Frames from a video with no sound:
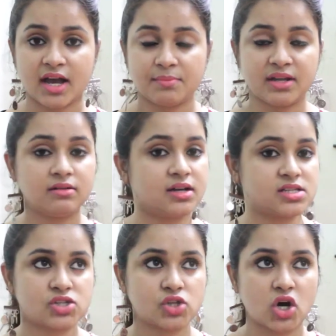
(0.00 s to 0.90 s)
I mean,
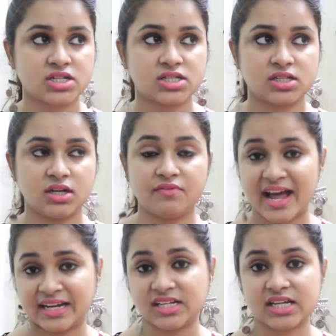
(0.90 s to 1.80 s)
it's not the
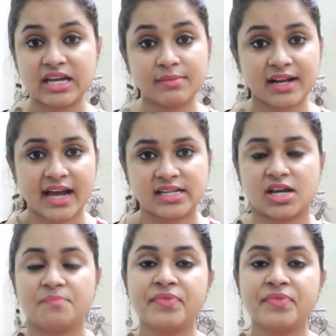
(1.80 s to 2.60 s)
valid email ID.